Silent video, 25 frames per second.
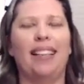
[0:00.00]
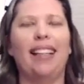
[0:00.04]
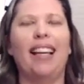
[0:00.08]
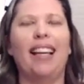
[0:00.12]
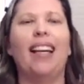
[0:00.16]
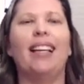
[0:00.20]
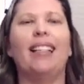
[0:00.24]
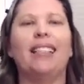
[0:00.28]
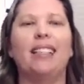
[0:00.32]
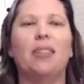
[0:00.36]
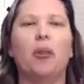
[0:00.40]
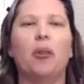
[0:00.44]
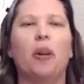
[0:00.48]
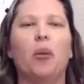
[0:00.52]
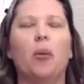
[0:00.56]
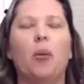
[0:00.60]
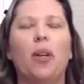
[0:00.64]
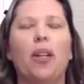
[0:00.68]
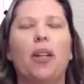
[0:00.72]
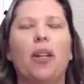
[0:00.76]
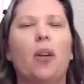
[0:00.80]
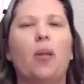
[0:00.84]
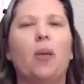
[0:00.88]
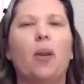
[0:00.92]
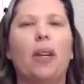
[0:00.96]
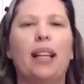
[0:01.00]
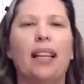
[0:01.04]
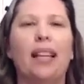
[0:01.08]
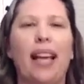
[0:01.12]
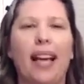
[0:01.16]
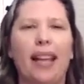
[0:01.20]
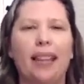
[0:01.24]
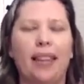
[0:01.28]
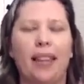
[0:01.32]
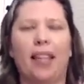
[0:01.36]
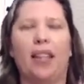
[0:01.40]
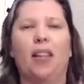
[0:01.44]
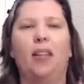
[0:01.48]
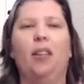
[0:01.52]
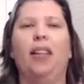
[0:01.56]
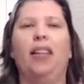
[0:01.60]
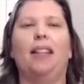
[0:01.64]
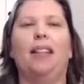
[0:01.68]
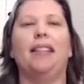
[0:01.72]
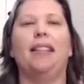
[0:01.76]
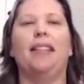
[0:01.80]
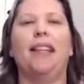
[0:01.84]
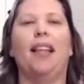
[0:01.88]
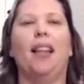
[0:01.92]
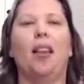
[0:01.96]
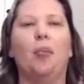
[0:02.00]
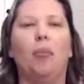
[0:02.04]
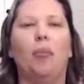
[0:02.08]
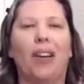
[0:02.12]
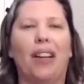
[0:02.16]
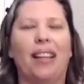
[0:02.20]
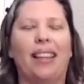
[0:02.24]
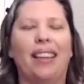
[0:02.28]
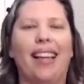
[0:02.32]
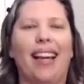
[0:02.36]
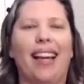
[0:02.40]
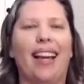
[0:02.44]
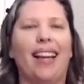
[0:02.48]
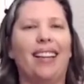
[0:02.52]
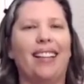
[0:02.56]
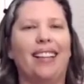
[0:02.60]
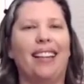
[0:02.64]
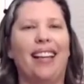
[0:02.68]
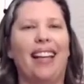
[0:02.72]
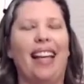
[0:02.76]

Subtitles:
Yes, you know what, Kathy? You need to celebrate that.